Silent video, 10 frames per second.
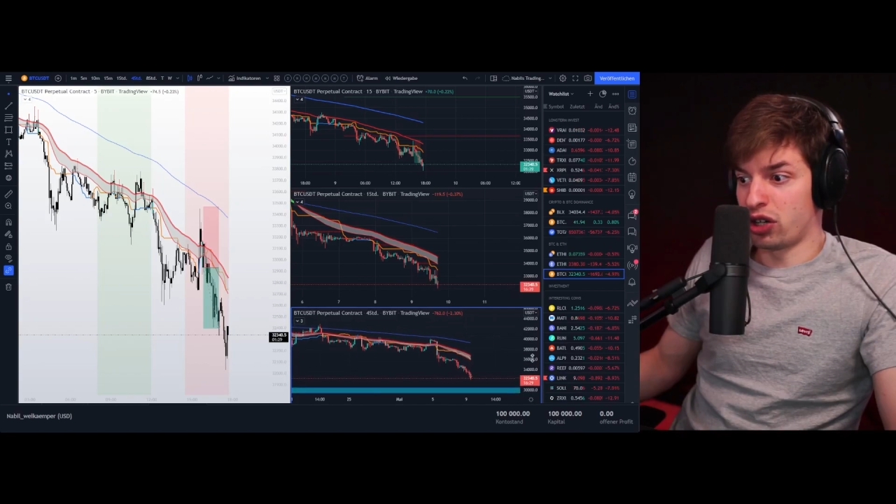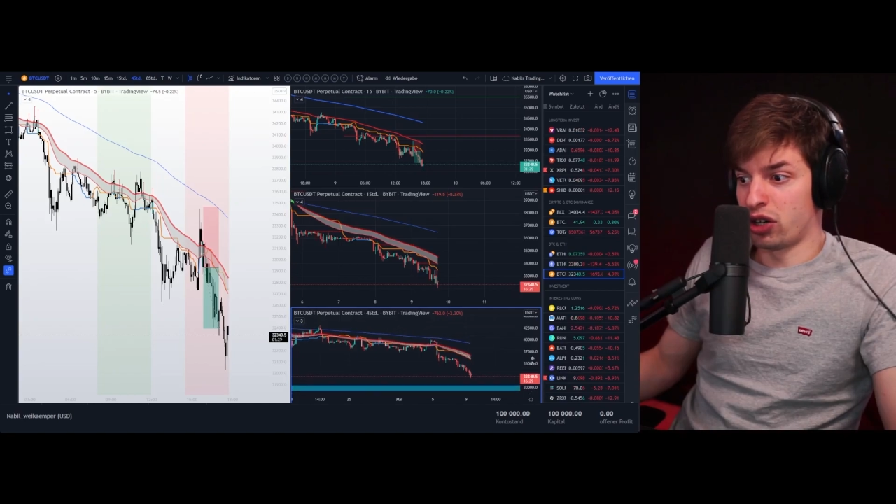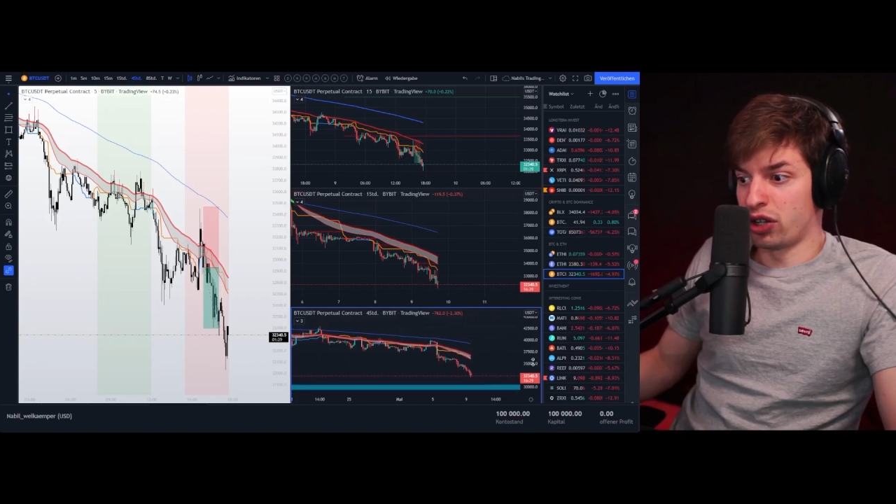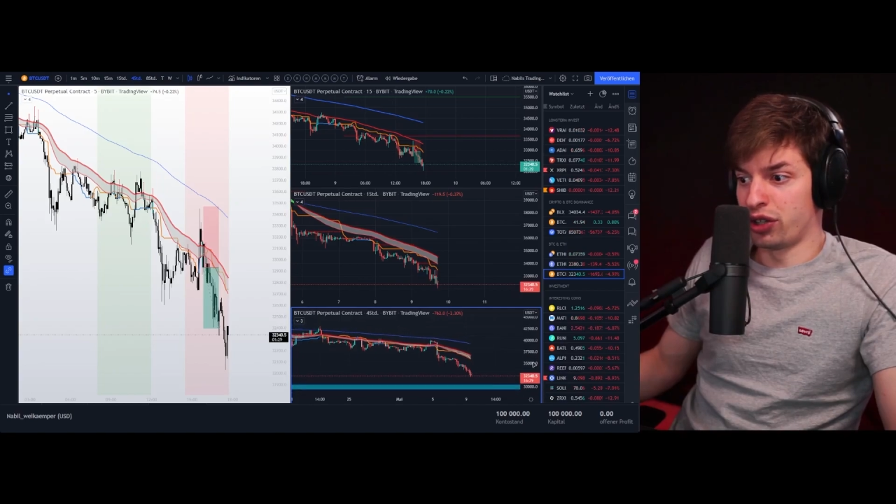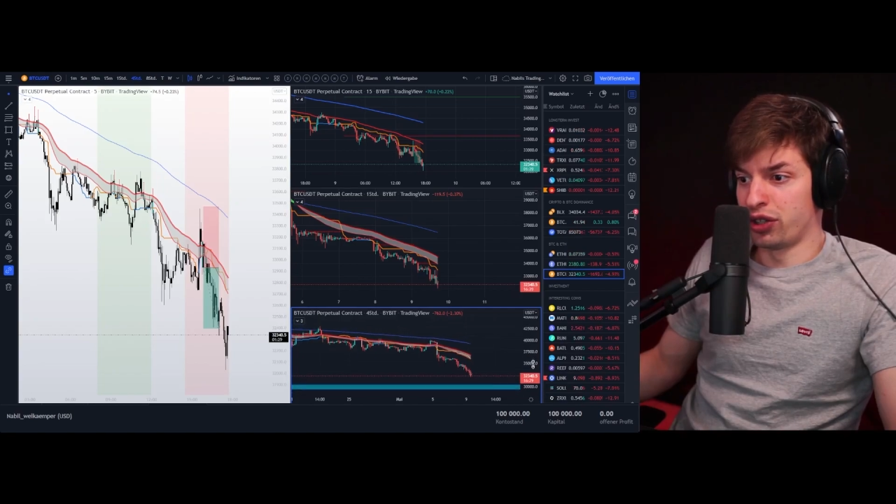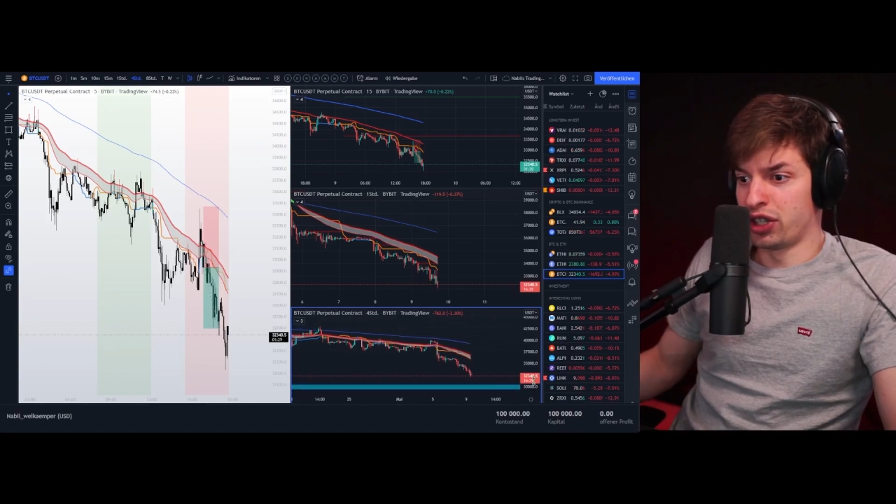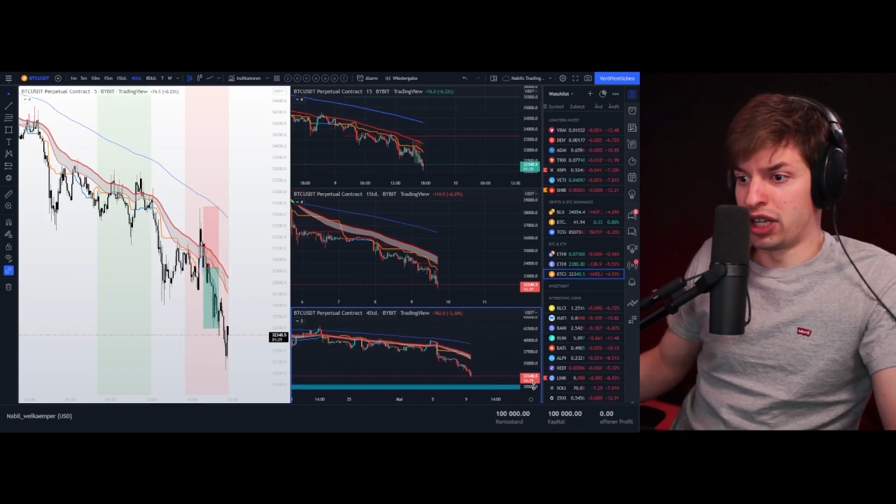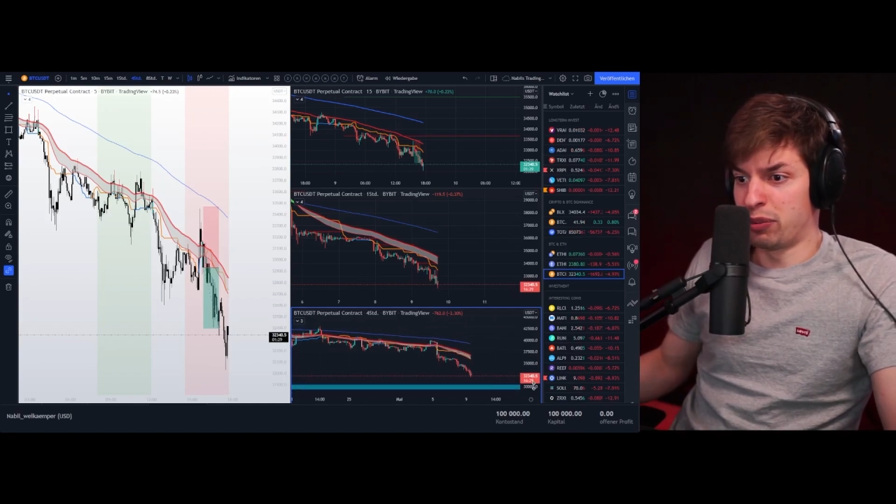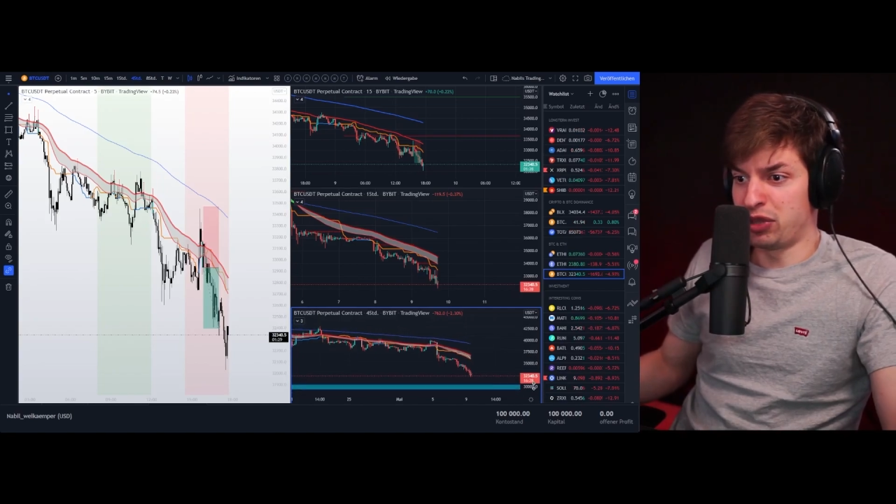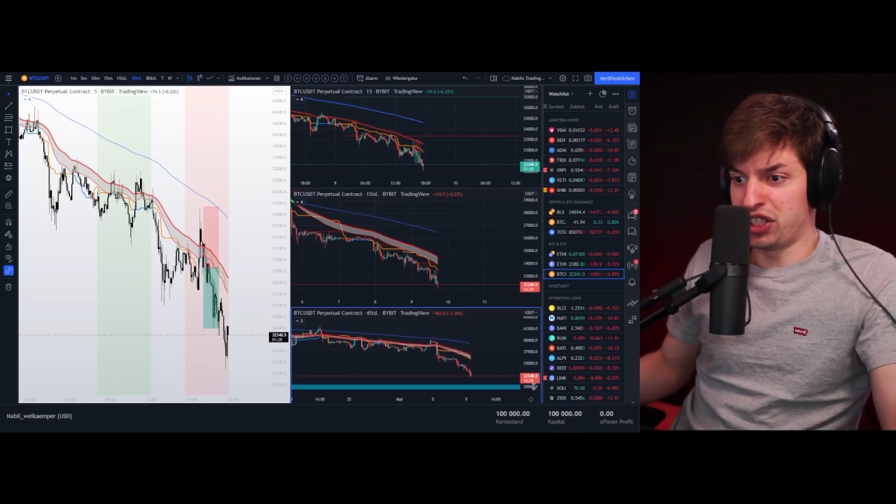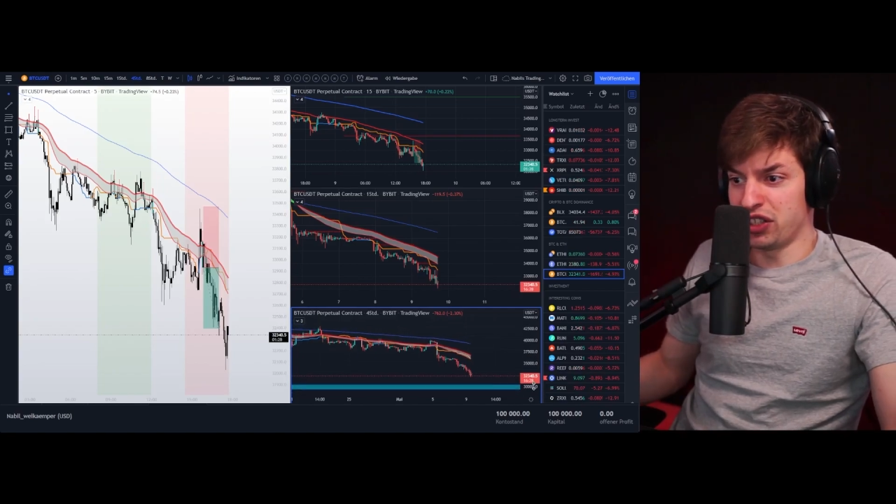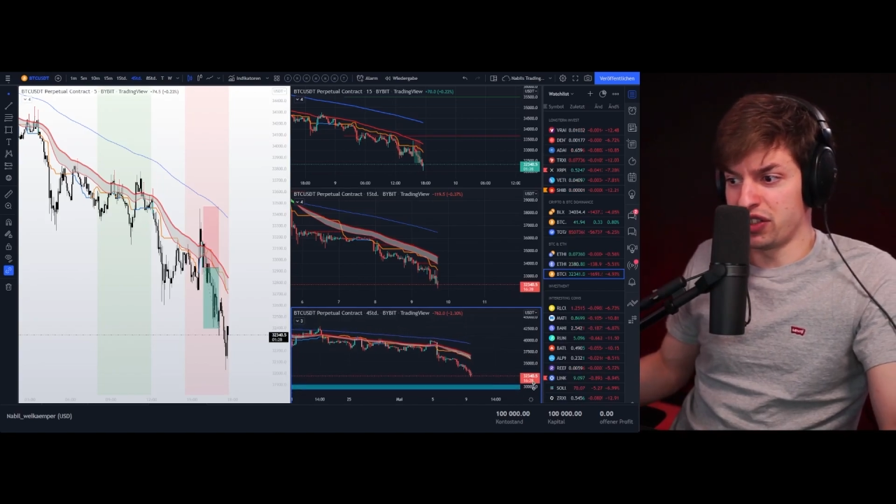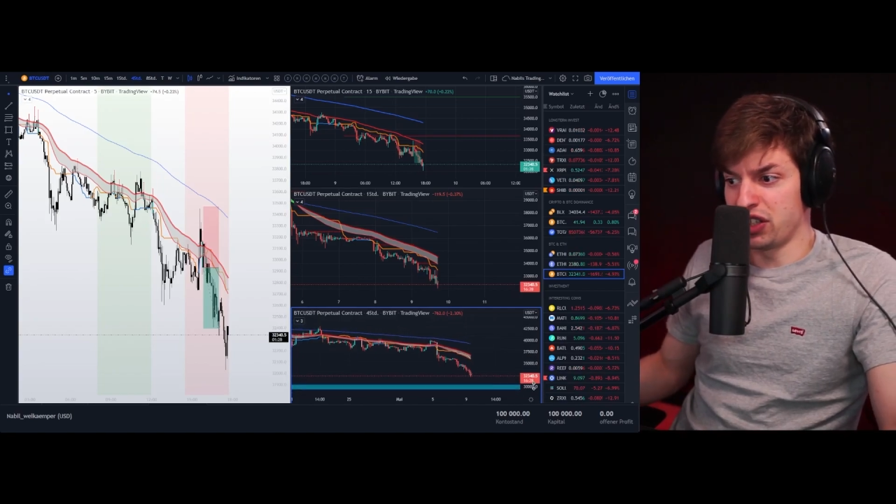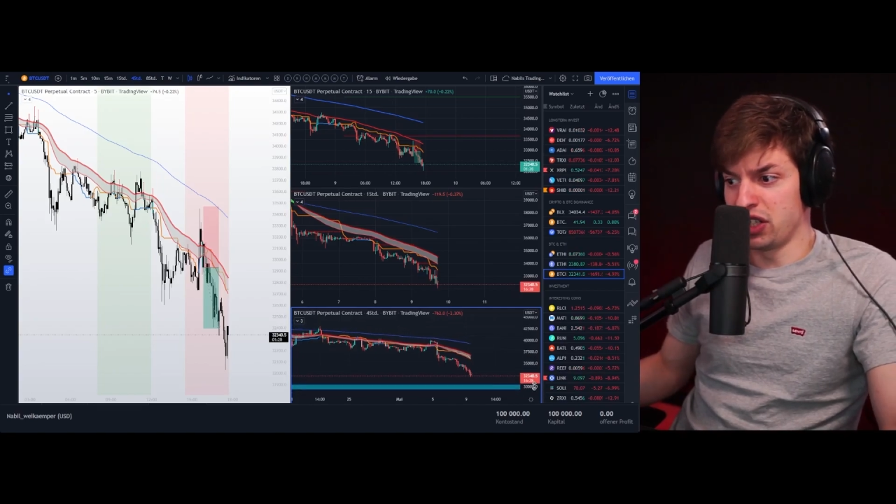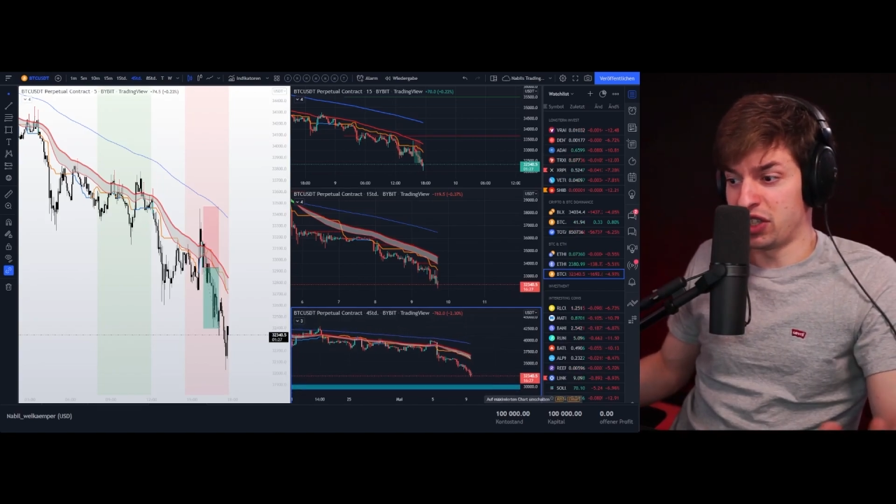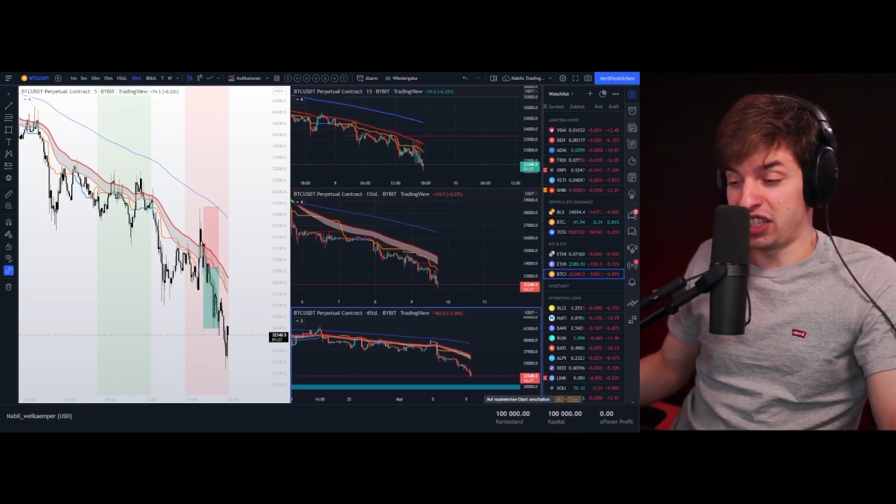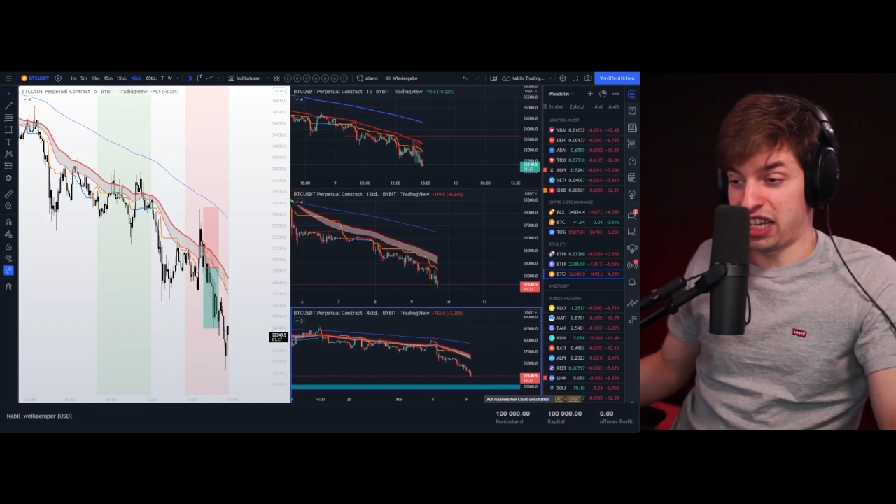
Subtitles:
on BTC.